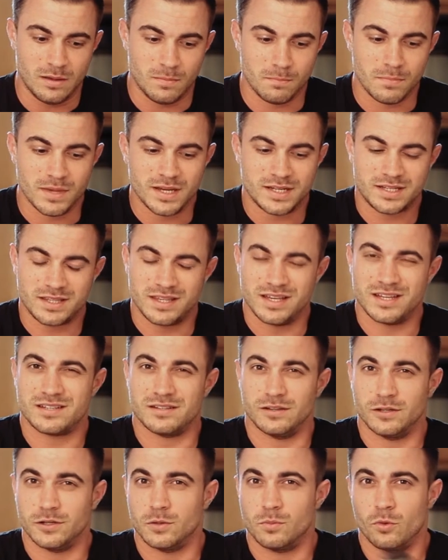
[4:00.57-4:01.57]
mist this
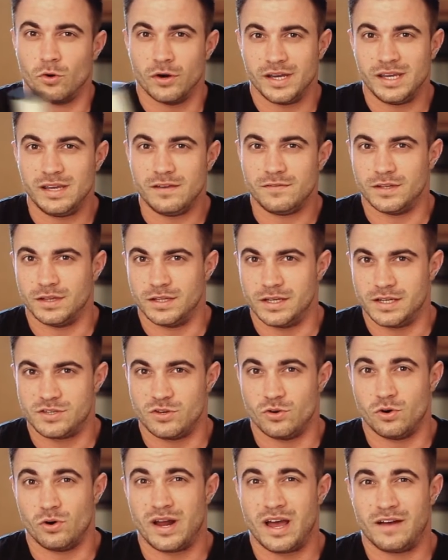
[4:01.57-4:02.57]
a little more evenly so
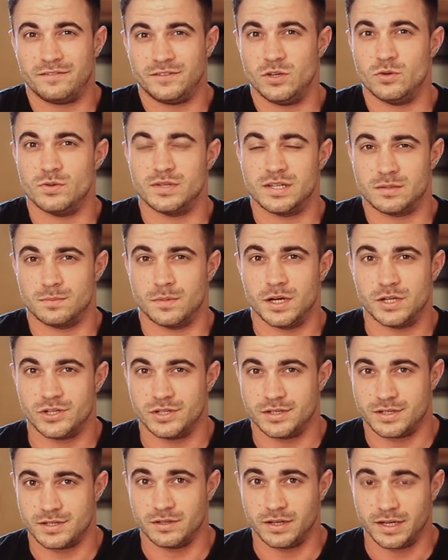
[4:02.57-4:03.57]
you don't have to use as much
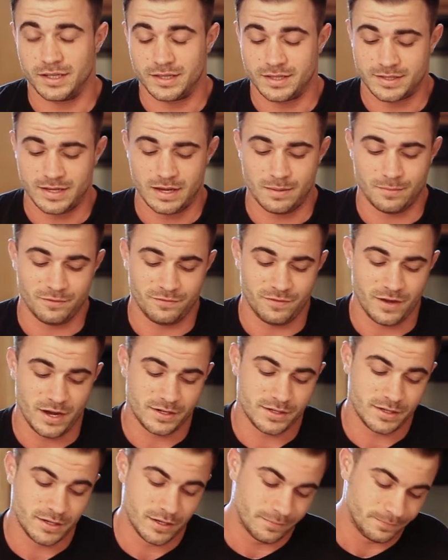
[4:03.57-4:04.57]
and still get the same
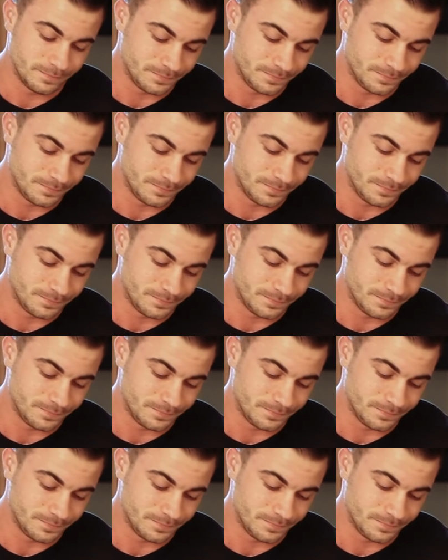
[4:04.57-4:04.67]
effect.